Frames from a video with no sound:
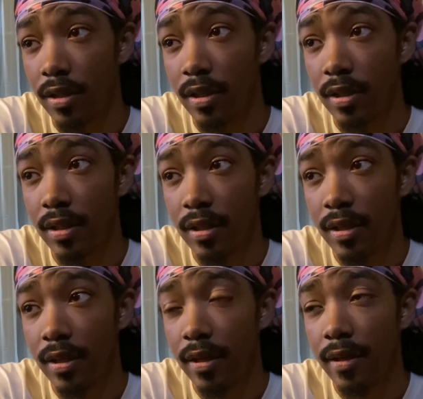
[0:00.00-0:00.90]
this.
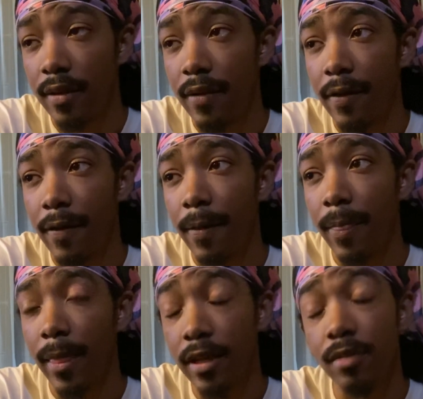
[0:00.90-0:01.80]

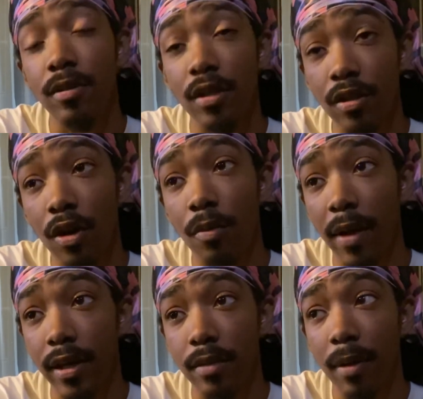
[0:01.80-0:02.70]
This was a
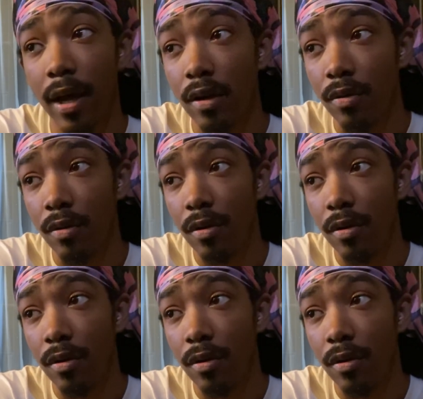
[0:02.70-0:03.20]
dope-ass battle.